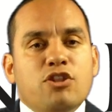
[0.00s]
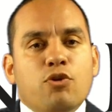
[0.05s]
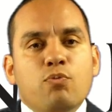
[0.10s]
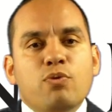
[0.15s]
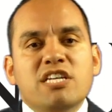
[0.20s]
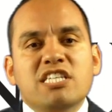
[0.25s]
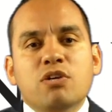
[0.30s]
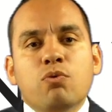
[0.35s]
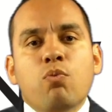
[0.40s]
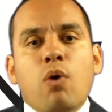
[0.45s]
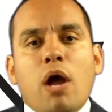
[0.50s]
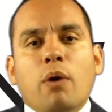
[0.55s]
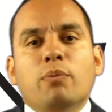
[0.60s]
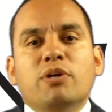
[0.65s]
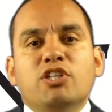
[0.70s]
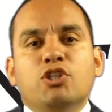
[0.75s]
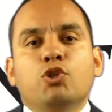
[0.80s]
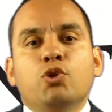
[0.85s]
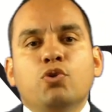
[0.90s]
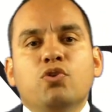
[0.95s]
The reason why
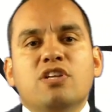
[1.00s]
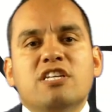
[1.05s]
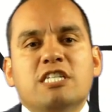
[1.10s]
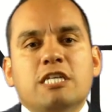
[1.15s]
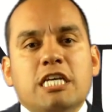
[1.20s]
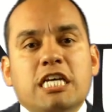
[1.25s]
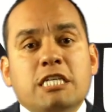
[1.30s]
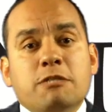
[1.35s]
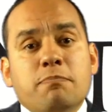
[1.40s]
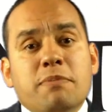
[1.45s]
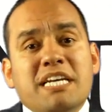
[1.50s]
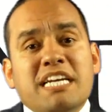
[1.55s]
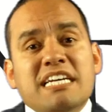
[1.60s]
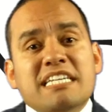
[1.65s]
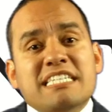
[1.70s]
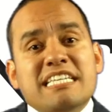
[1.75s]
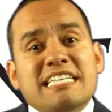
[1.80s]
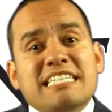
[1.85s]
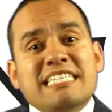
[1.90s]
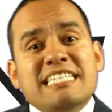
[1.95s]
we do this is
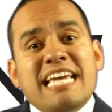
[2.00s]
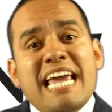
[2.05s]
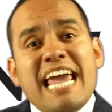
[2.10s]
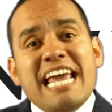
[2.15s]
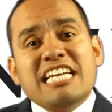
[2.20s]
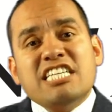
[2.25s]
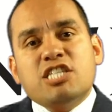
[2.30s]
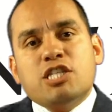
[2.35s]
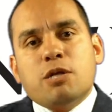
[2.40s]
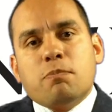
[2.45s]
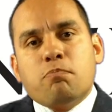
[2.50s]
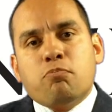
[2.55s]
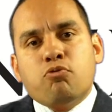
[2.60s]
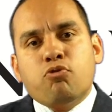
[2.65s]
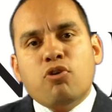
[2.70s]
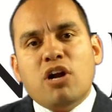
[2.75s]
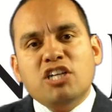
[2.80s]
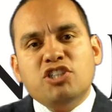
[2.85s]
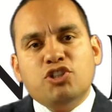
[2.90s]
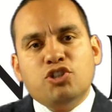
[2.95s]
because it takes the
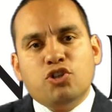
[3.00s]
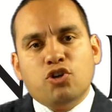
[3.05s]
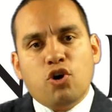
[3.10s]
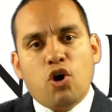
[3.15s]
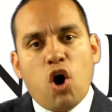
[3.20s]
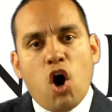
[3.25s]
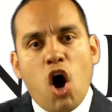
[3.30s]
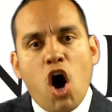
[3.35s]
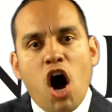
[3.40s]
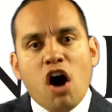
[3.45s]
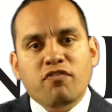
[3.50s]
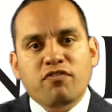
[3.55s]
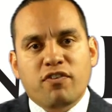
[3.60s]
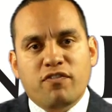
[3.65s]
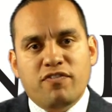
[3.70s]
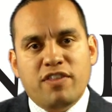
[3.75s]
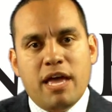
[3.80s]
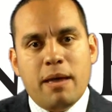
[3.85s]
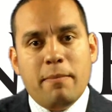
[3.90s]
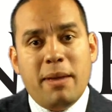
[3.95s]
pressure off
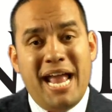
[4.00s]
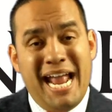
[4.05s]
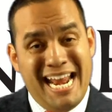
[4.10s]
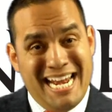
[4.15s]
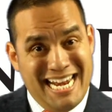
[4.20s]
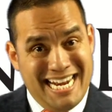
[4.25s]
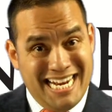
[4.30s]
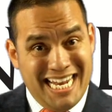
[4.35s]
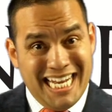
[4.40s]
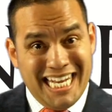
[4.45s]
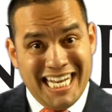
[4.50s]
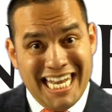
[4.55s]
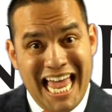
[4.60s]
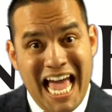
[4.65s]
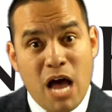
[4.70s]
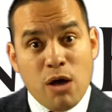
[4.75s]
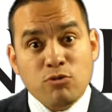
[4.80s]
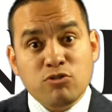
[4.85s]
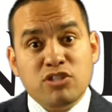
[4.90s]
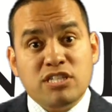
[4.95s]
of them and it
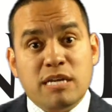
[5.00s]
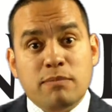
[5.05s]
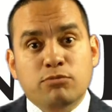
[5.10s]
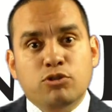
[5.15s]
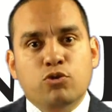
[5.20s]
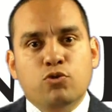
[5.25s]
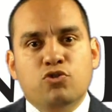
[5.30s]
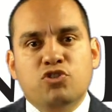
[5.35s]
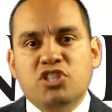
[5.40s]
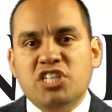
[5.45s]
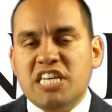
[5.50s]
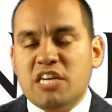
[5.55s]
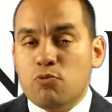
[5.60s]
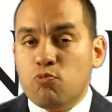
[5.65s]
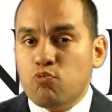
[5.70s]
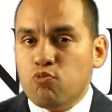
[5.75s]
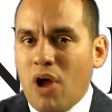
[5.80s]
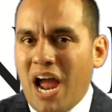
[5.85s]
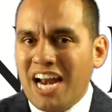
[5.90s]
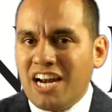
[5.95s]
allows them to see
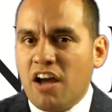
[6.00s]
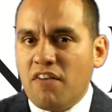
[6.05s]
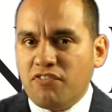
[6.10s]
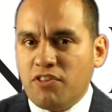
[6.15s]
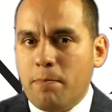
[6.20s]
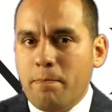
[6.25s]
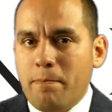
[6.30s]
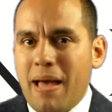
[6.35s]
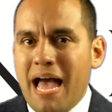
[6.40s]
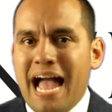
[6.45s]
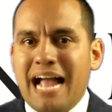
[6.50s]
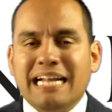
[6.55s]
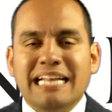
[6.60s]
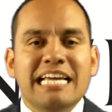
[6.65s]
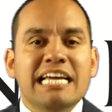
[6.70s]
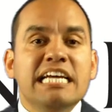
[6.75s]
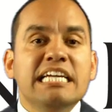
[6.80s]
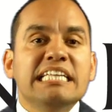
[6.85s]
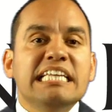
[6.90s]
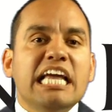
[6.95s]
right off the bat
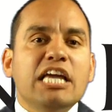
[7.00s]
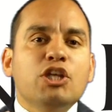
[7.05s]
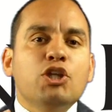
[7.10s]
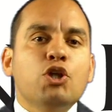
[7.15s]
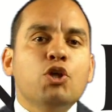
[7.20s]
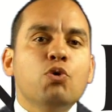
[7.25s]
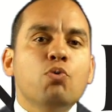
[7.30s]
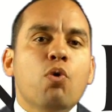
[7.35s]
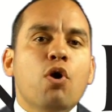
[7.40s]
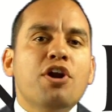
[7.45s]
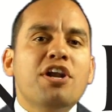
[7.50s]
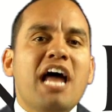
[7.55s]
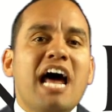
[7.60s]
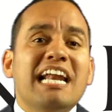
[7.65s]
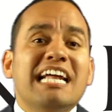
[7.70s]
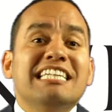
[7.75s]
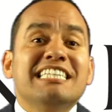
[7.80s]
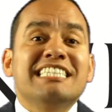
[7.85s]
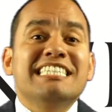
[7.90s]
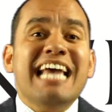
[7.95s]
that you are
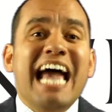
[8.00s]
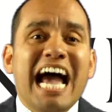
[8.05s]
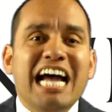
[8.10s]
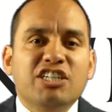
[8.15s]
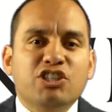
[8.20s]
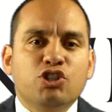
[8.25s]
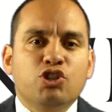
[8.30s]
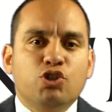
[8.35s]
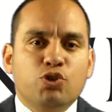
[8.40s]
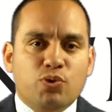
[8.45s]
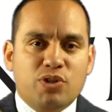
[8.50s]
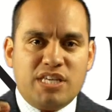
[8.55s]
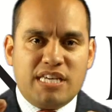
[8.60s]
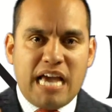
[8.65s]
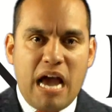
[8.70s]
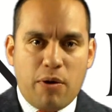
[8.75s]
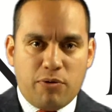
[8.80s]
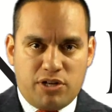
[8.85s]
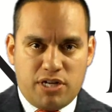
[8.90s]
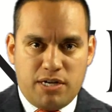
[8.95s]
not attached to
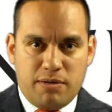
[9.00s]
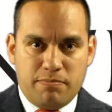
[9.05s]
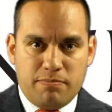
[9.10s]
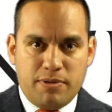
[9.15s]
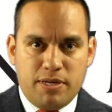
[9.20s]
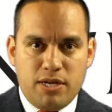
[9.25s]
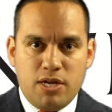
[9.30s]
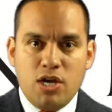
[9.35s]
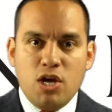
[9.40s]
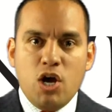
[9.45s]
the outcome.